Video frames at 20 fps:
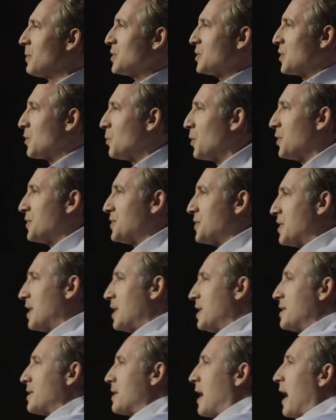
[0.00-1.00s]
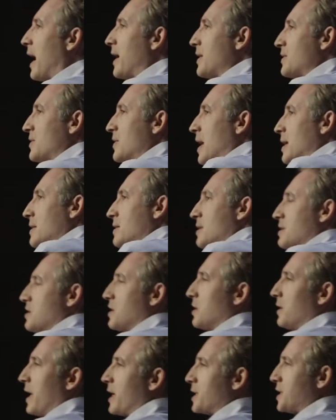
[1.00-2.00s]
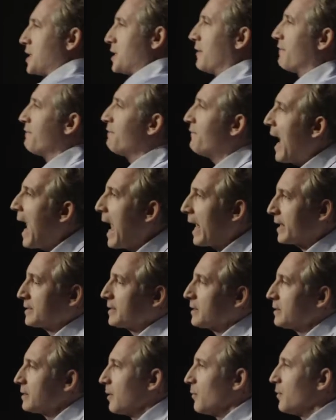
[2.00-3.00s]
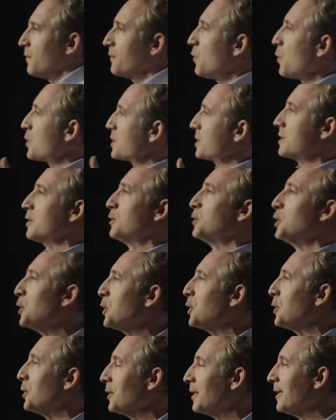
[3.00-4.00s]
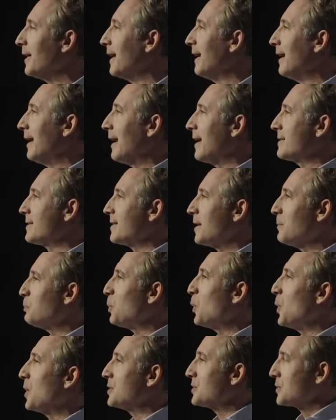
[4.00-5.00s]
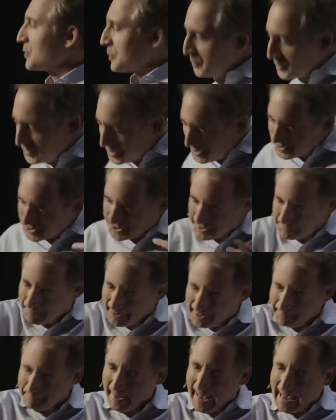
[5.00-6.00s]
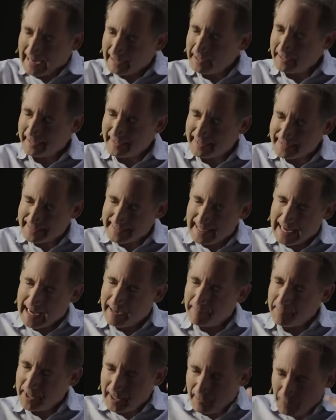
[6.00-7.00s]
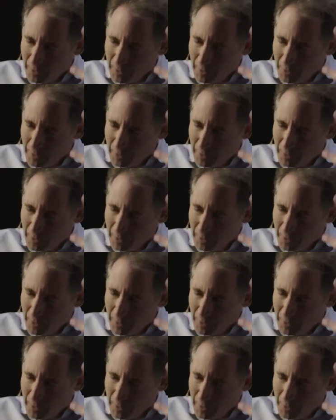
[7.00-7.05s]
Most of the world sees science as this collection of facts that they were forced to learn at some point in school and then spit it back on an exam, and